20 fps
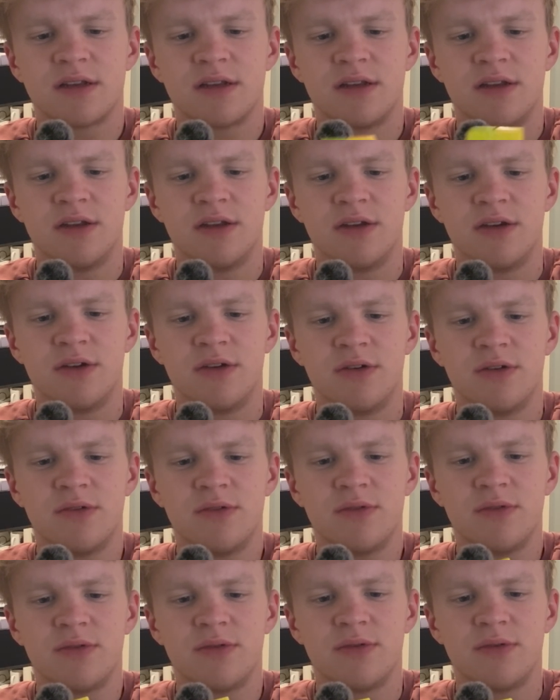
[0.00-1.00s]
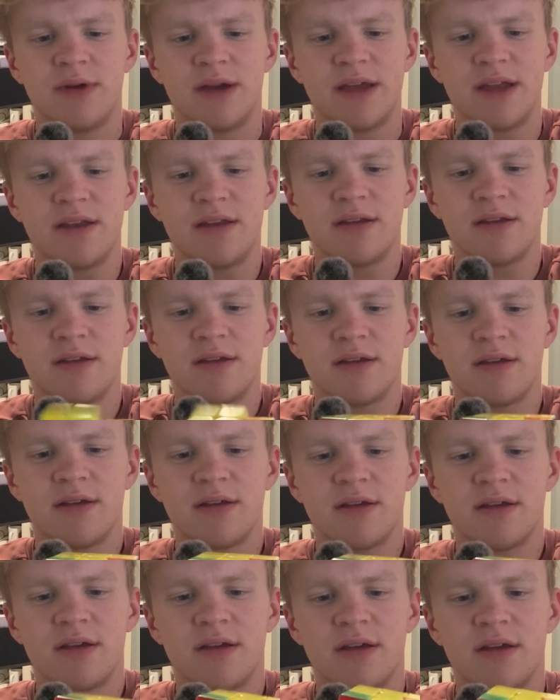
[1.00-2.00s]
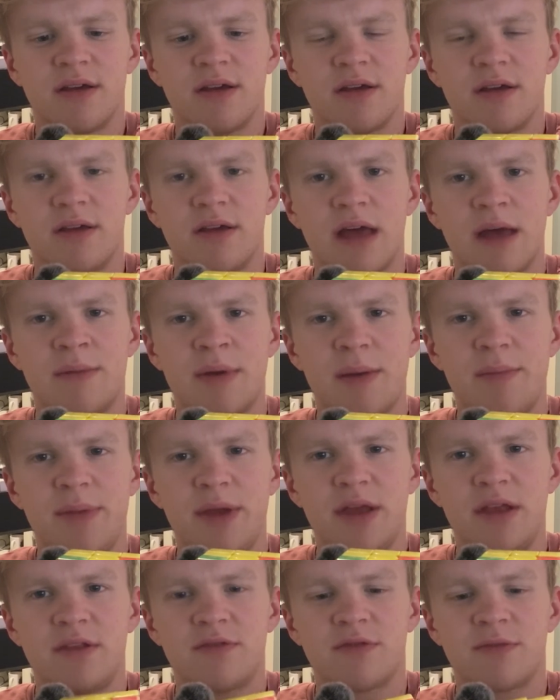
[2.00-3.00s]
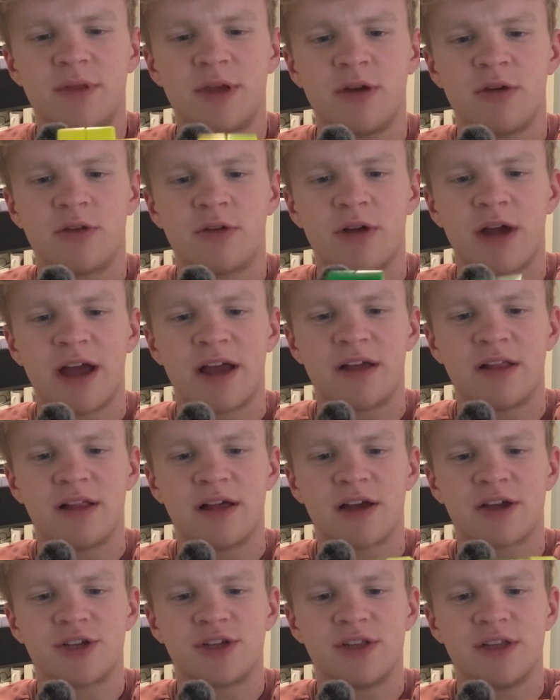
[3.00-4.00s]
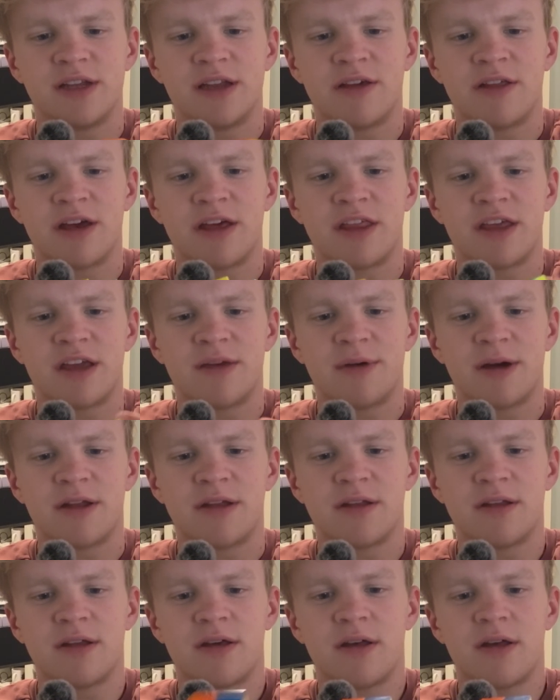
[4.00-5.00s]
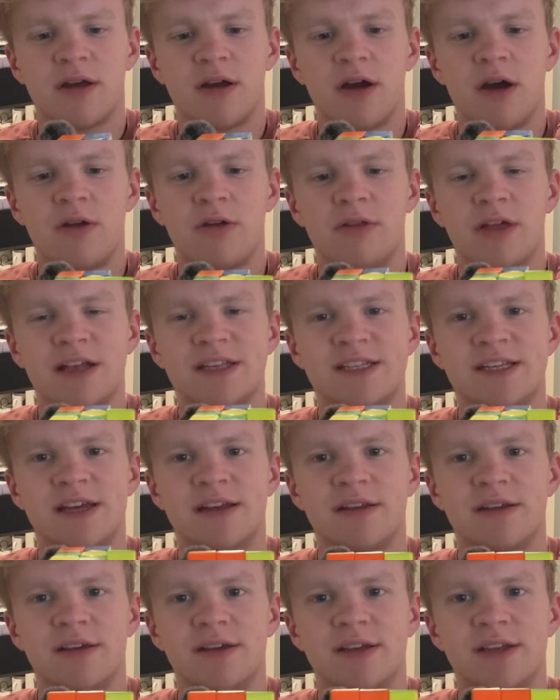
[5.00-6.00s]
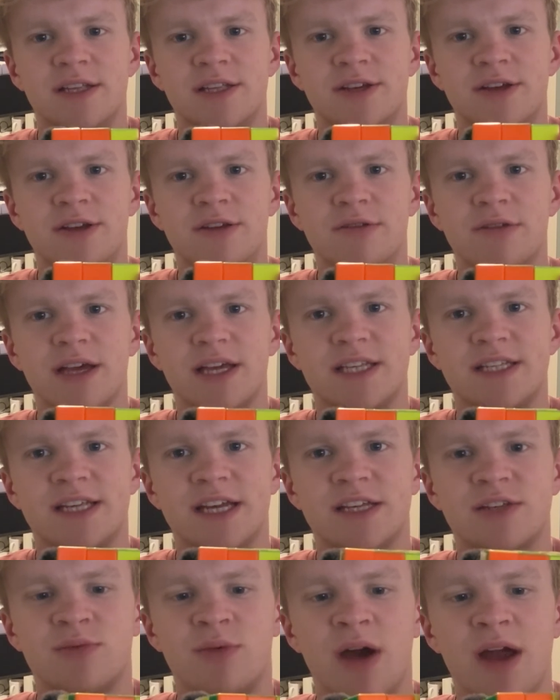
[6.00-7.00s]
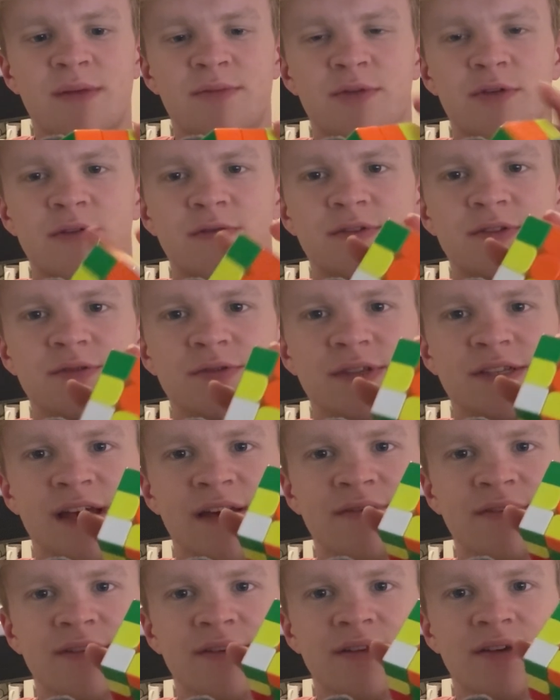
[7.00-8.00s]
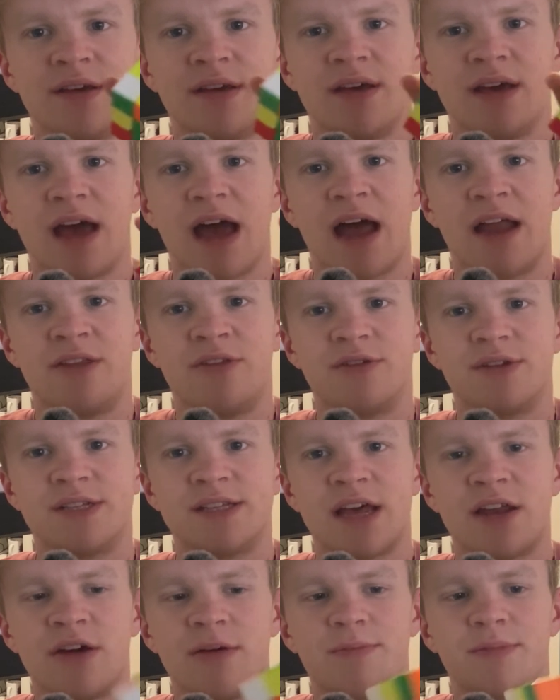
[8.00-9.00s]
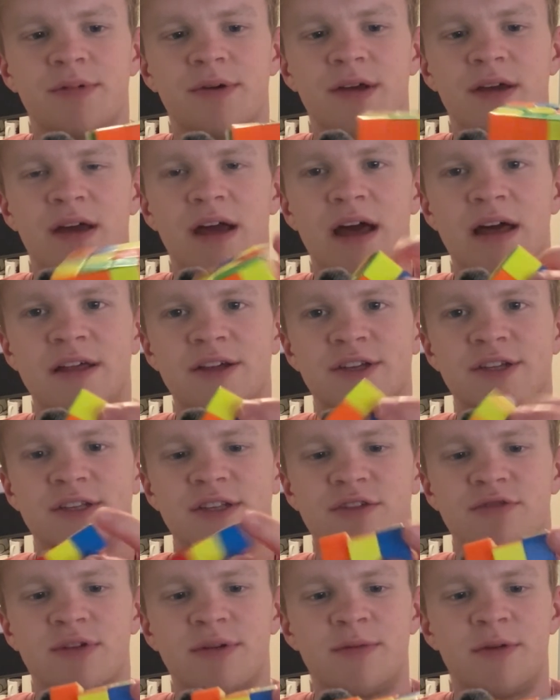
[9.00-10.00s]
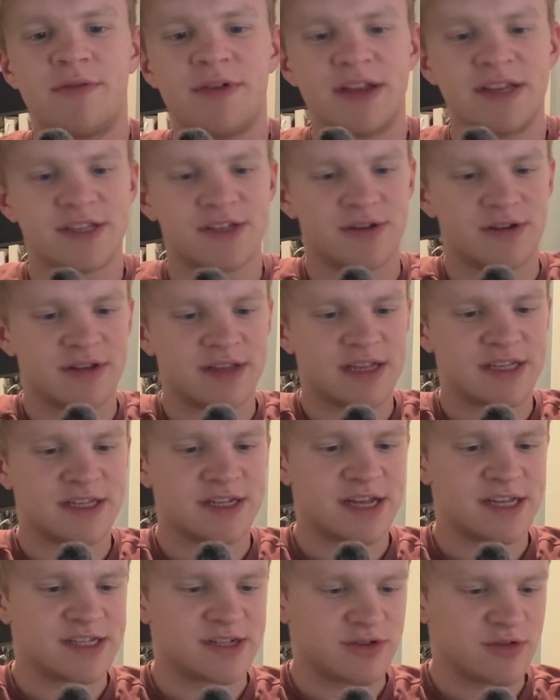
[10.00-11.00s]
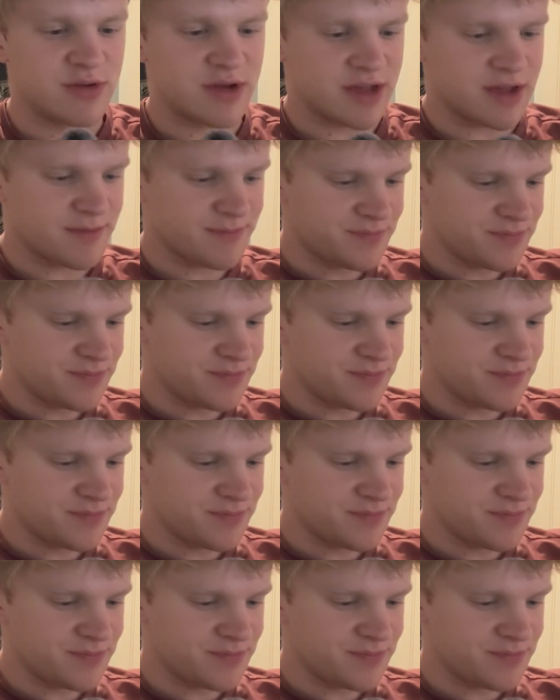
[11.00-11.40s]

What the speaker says: No, wait. Might be from the other angle, actually, now that I think about it. Oh, no, that's it. So you do like 6 wide moves, or 7, and they're set up, and it's just a 3-move insert, and that's nice and quick.